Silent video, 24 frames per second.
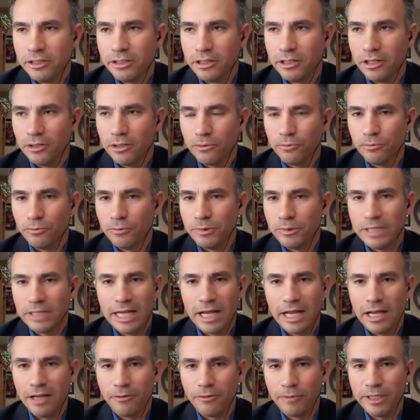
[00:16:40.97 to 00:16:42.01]
You know, we
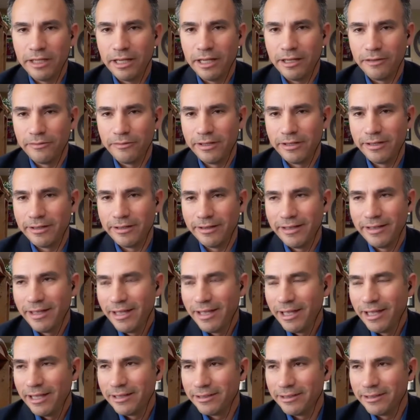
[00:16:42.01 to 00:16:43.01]
have